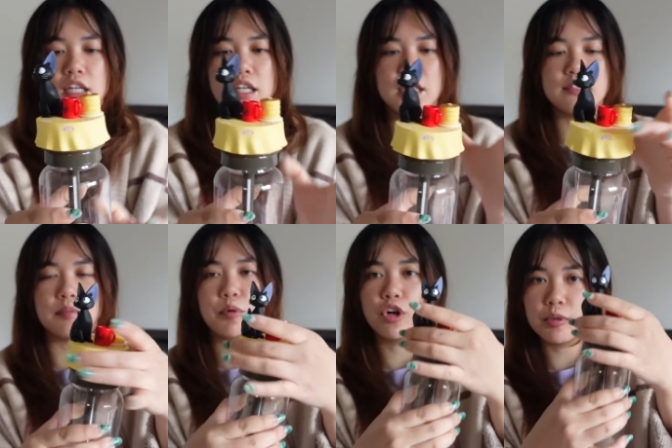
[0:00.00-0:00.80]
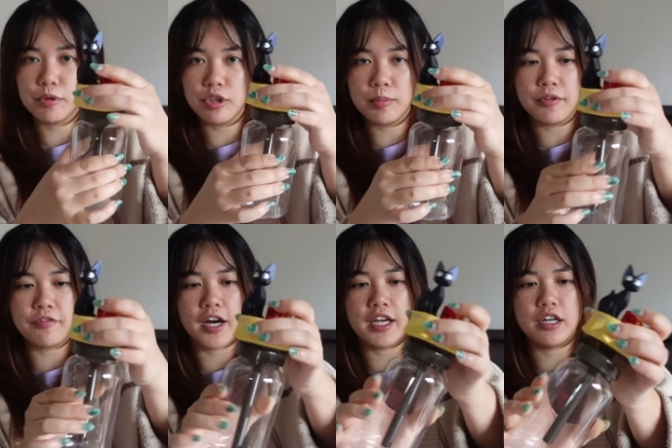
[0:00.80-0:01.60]
It is a portable
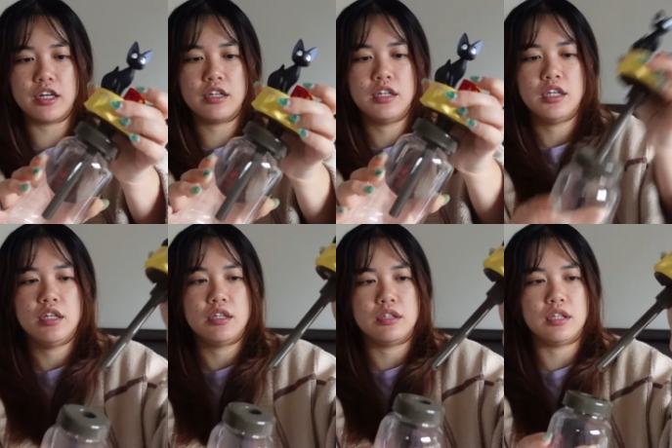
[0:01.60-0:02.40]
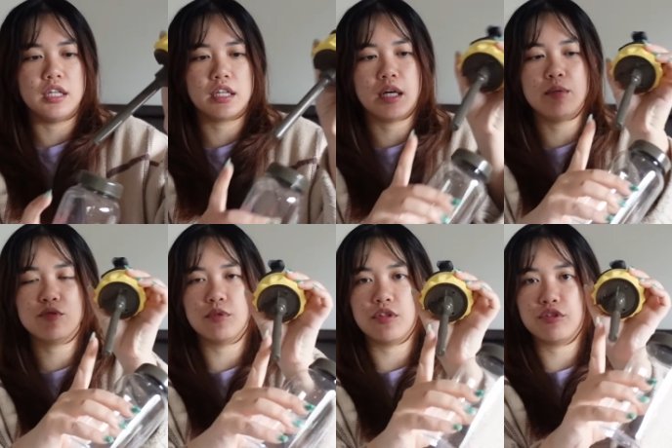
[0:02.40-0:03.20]
humidifier it
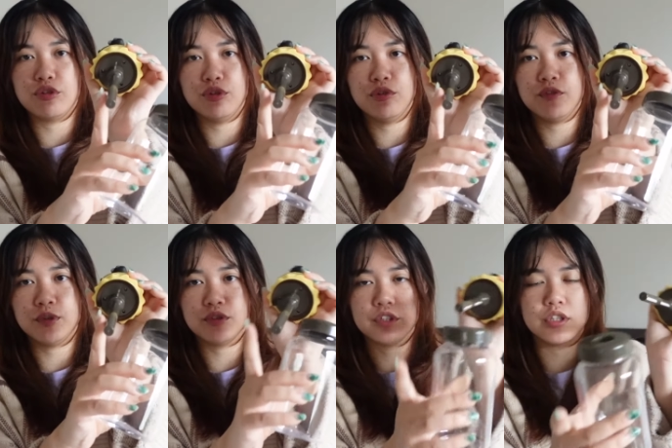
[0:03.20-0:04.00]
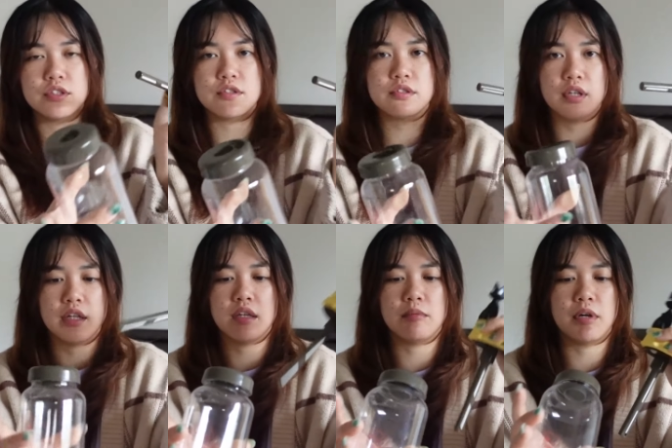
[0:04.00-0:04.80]
comes with two filters. I
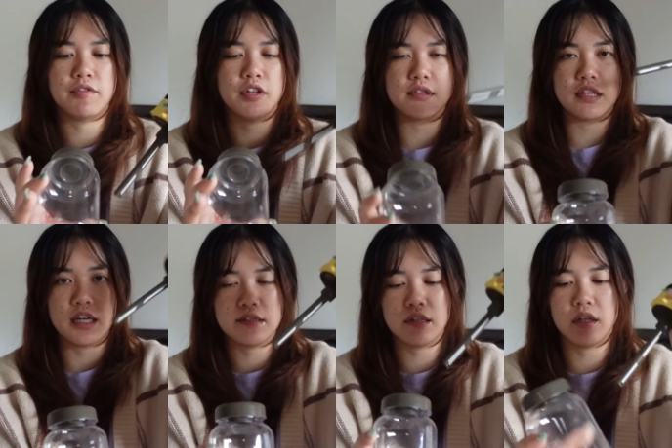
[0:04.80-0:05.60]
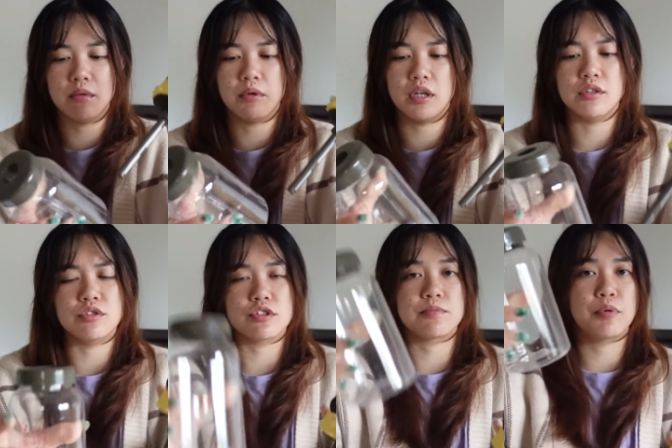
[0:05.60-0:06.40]
think my fiance has the other one. You
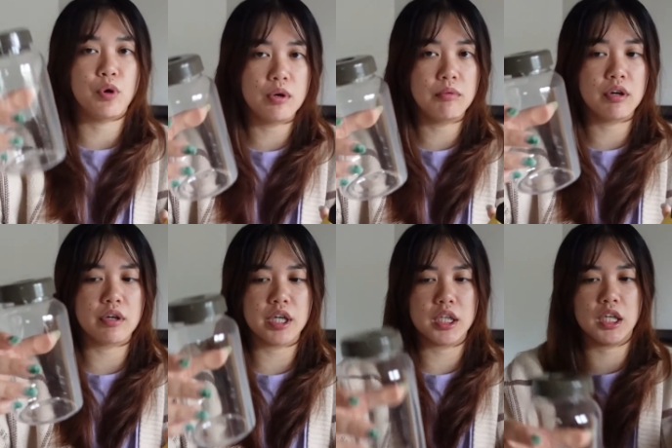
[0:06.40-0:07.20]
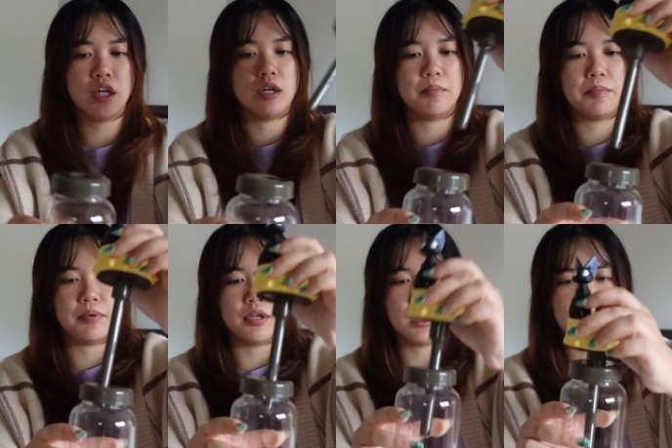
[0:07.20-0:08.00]
just pour water in here,
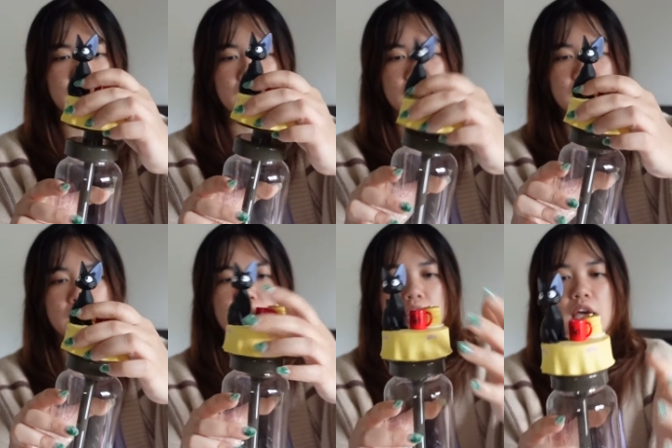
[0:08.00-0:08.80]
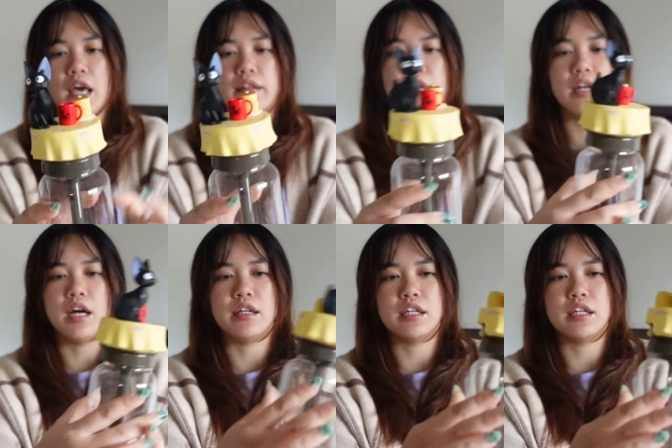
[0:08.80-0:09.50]
put it in, and then I